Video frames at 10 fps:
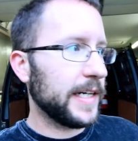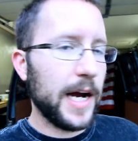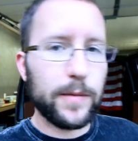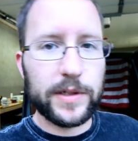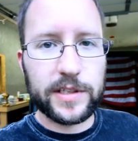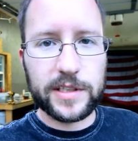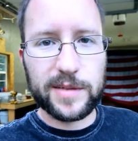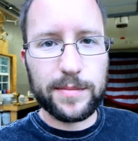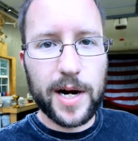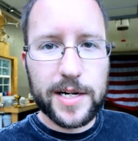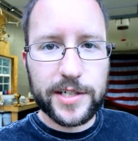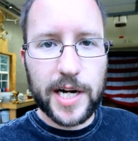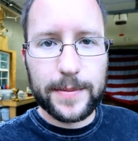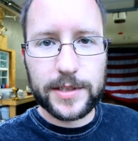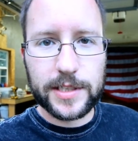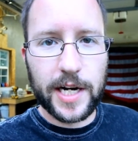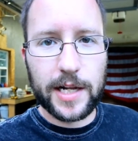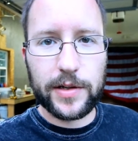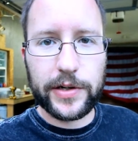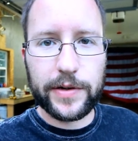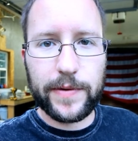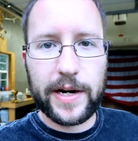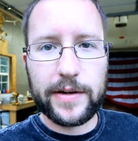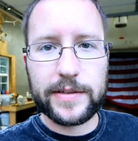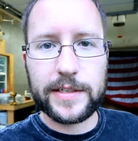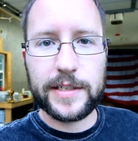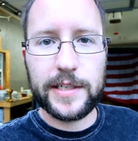I went to some pawn shops, just kind of looking around.